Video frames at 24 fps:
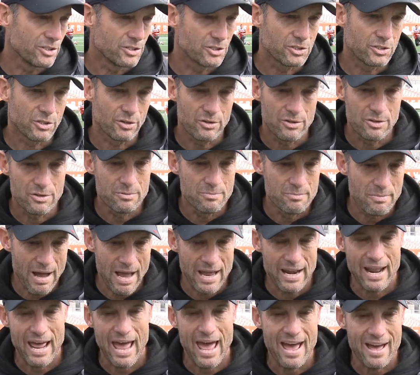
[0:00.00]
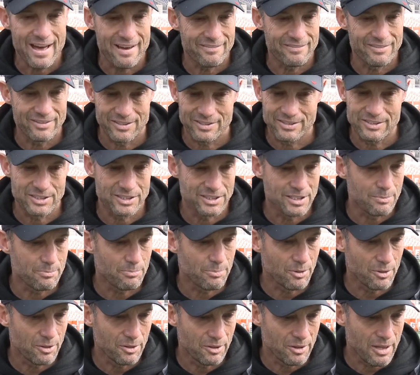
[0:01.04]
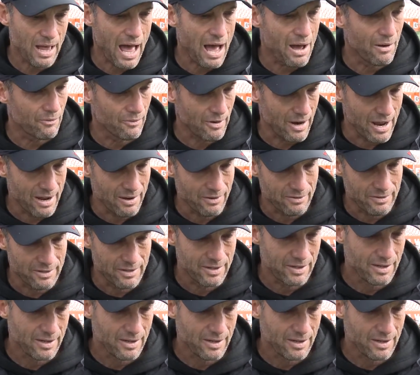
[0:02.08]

So you might have a simple out route